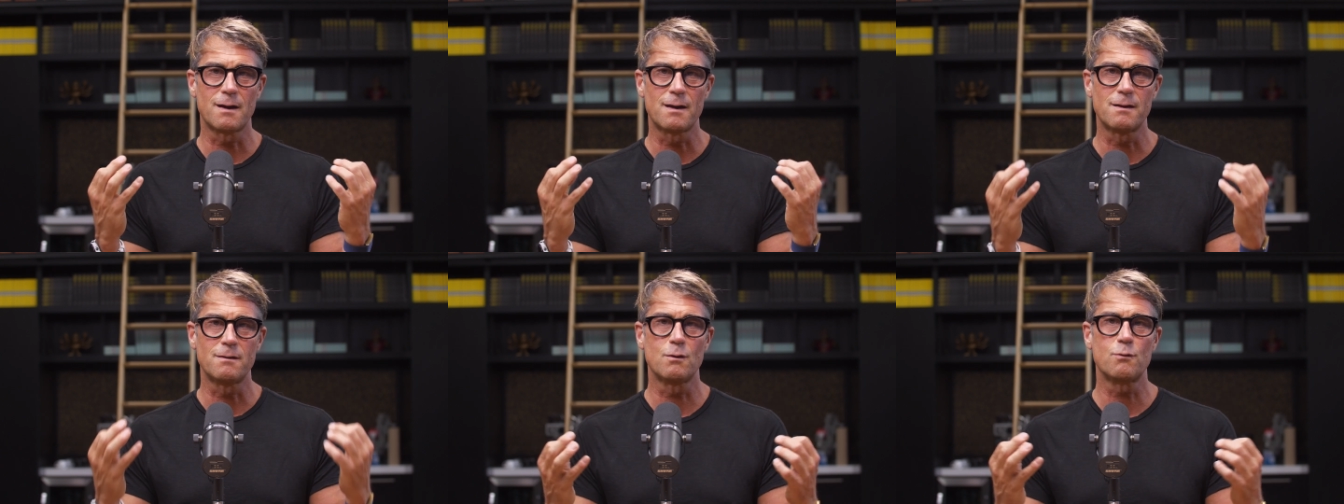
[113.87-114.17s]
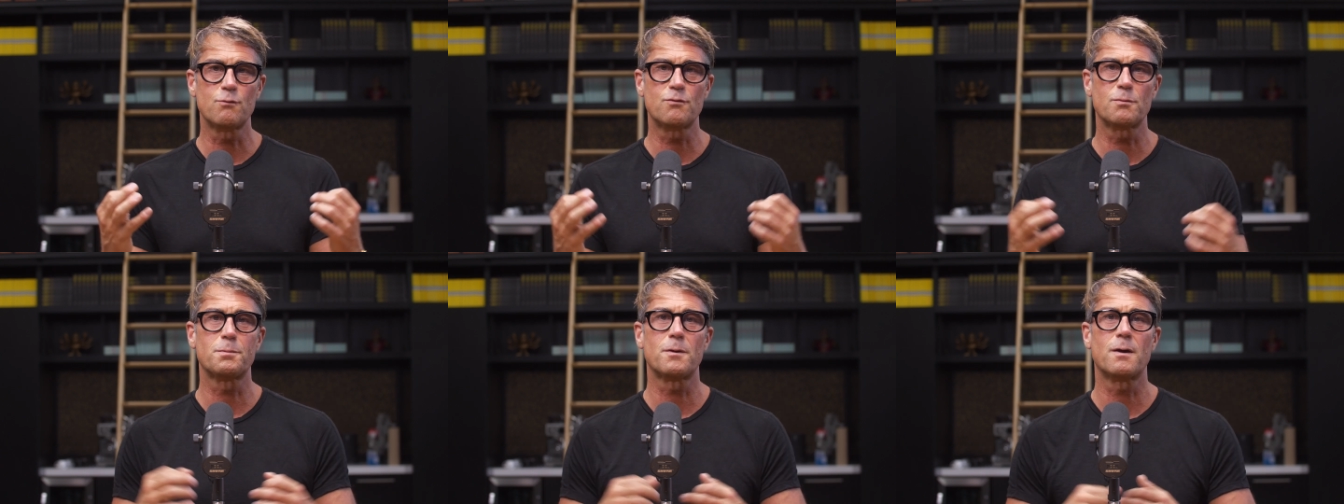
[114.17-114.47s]
And
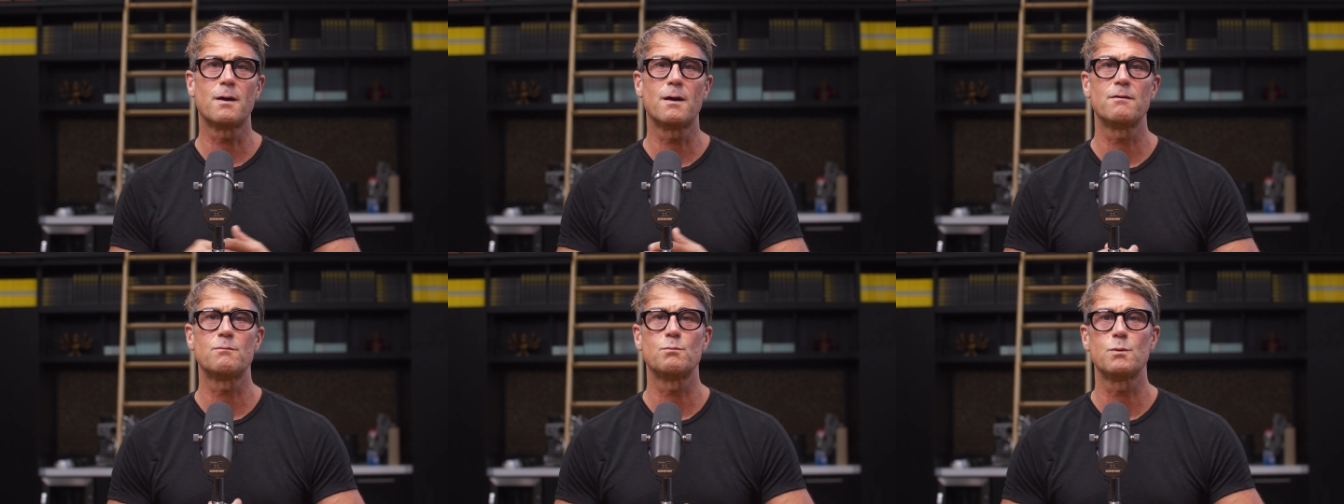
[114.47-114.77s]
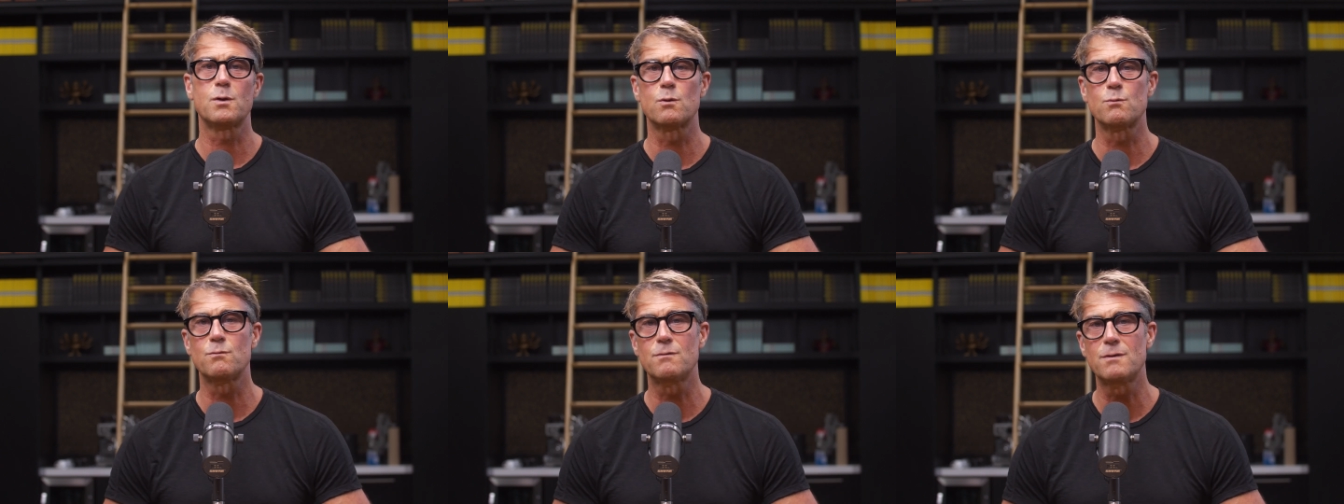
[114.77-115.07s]
no surprise, we
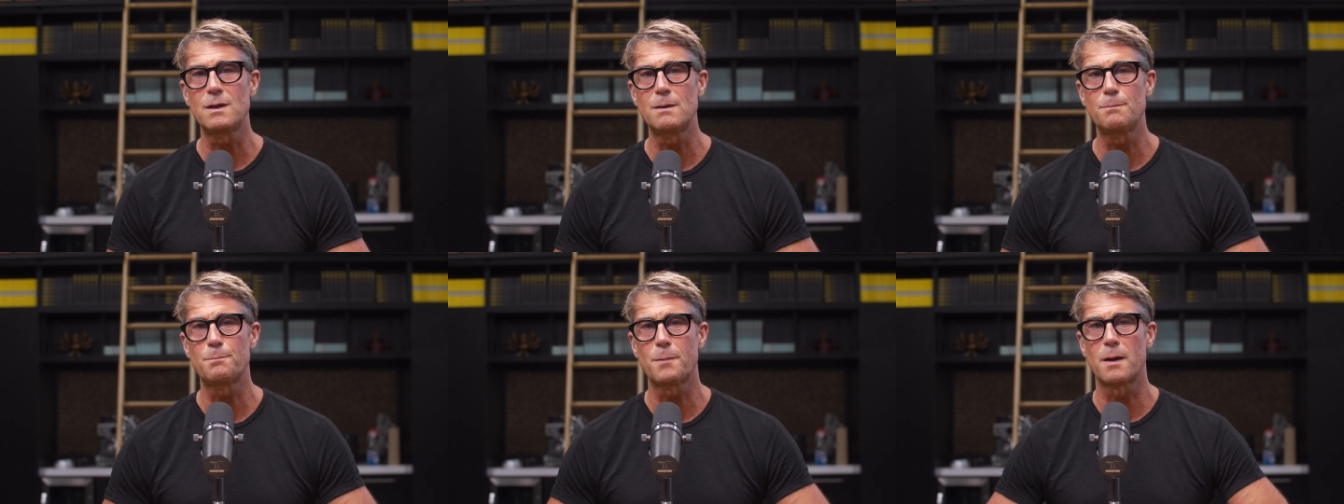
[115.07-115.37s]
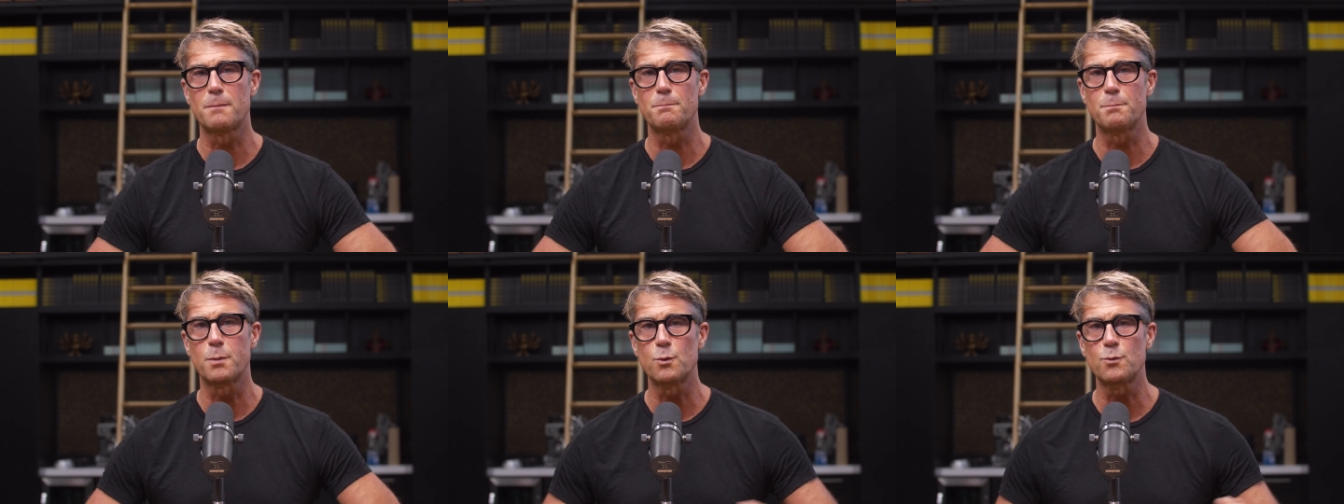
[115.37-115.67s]
go deep
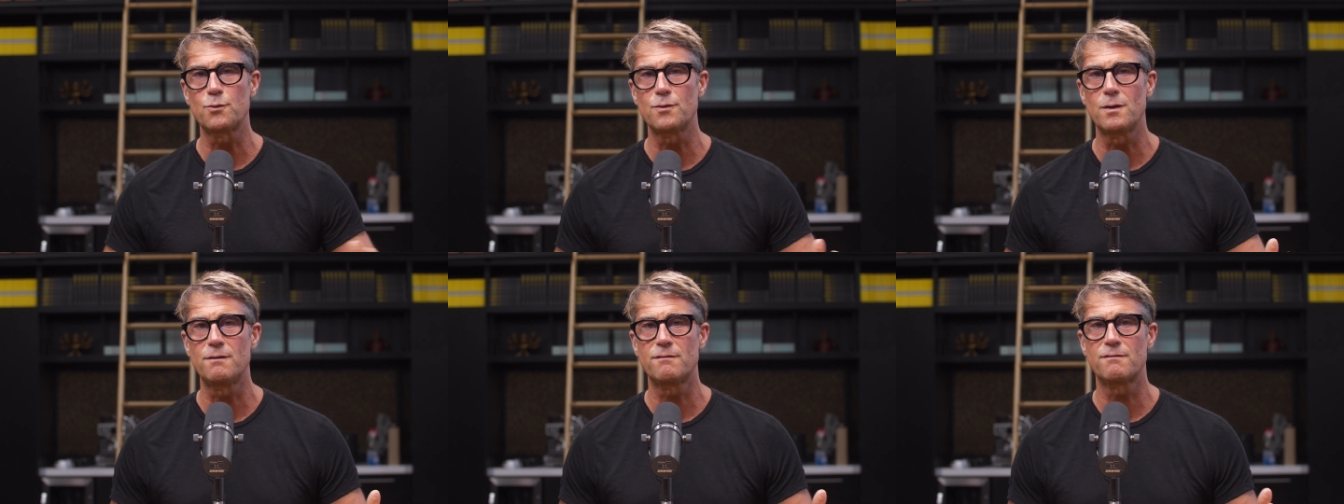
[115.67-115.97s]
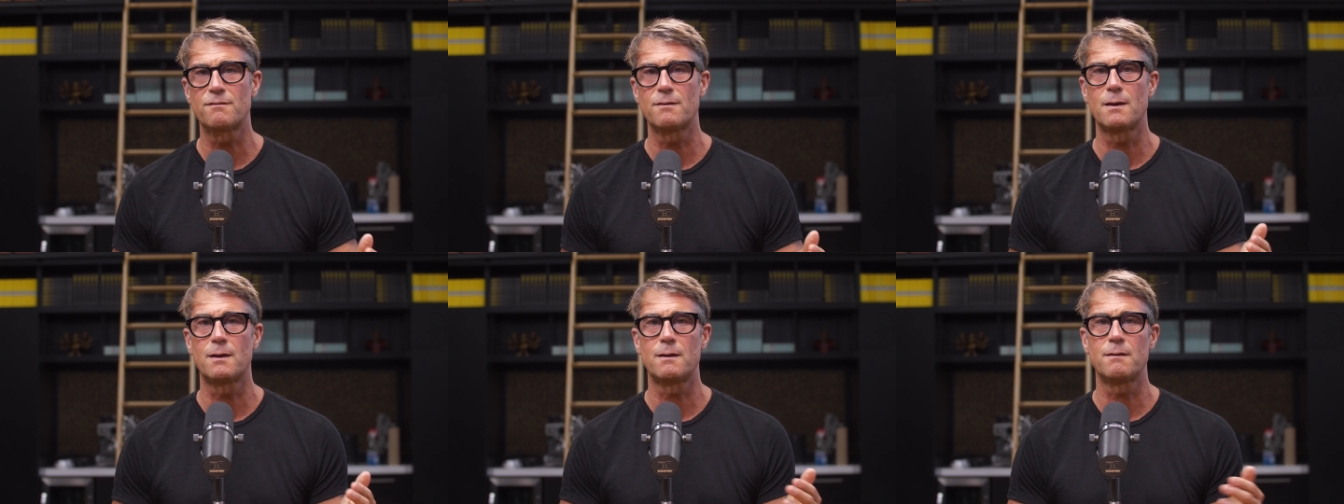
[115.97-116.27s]
on both
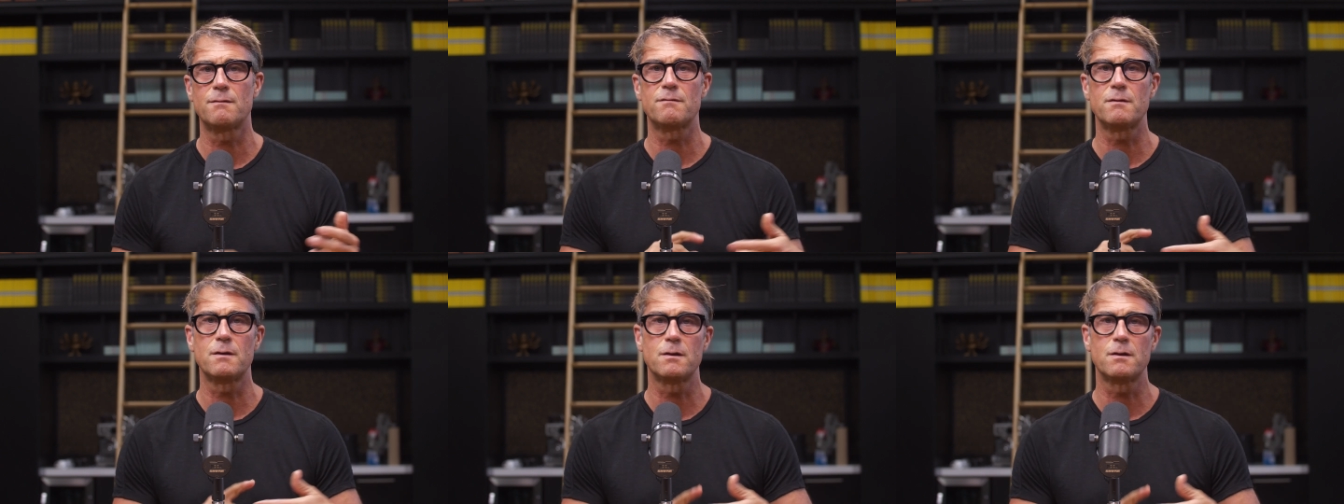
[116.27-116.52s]
these things